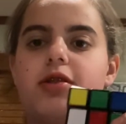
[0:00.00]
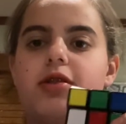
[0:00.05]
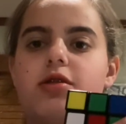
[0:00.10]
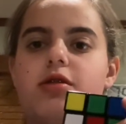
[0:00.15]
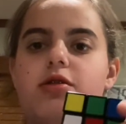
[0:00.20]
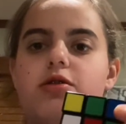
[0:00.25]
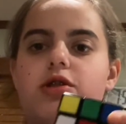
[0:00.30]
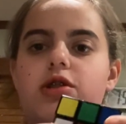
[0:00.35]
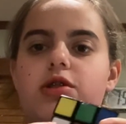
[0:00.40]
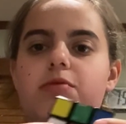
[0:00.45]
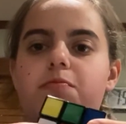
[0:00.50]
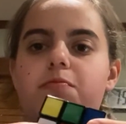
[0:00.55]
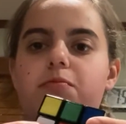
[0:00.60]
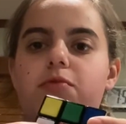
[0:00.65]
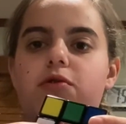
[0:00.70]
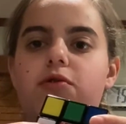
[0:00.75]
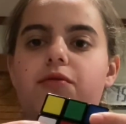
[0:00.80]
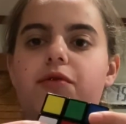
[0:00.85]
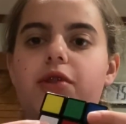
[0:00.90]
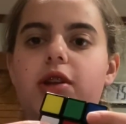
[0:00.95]
So you just
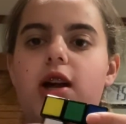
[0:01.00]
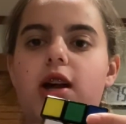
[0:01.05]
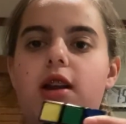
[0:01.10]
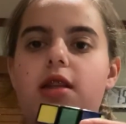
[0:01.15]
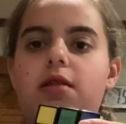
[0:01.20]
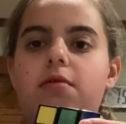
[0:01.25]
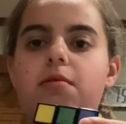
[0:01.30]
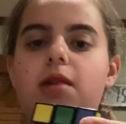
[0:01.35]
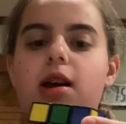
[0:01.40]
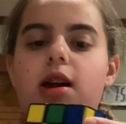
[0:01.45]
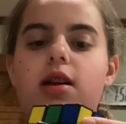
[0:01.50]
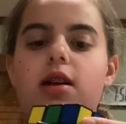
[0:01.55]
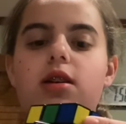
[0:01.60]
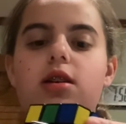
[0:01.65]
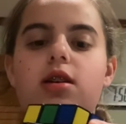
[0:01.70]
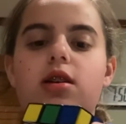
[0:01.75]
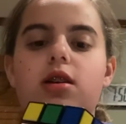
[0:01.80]
move it out of the way.